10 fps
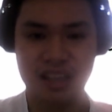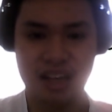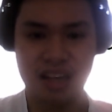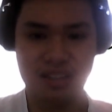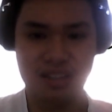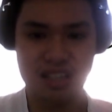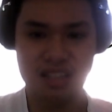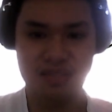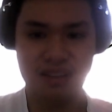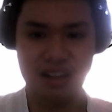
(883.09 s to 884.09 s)
Can be
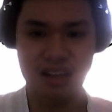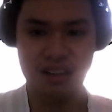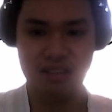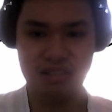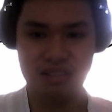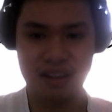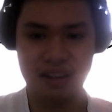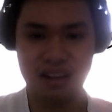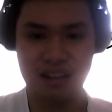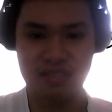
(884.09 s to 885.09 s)
changeable, and the lowest
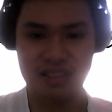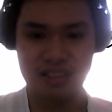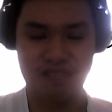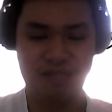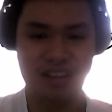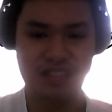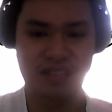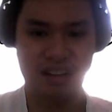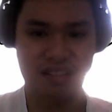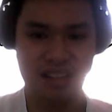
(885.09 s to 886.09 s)
MAC address if bridge
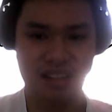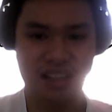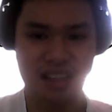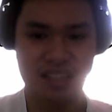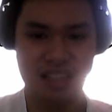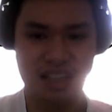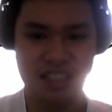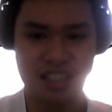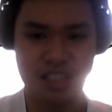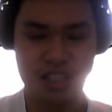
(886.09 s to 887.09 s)
priority is not
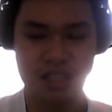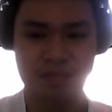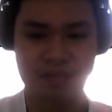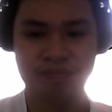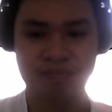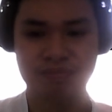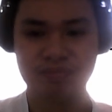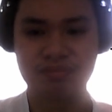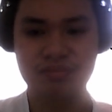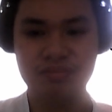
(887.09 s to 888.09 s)
changed
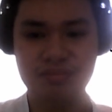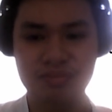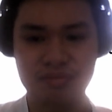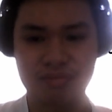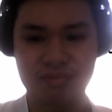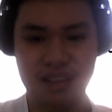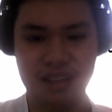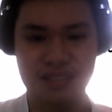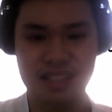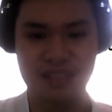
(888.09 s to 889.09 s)

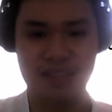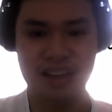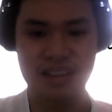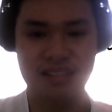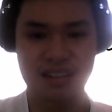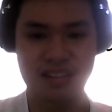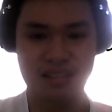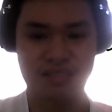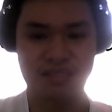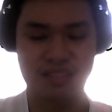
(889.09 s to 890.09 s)
becomes the way to
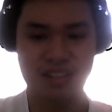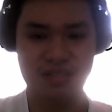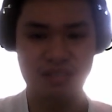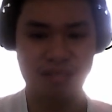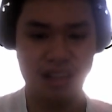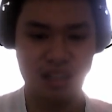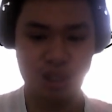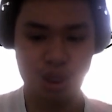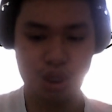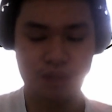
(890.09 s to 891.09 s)
determine for its root
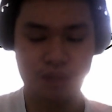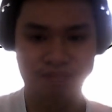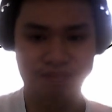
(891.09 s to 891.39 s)
bridge.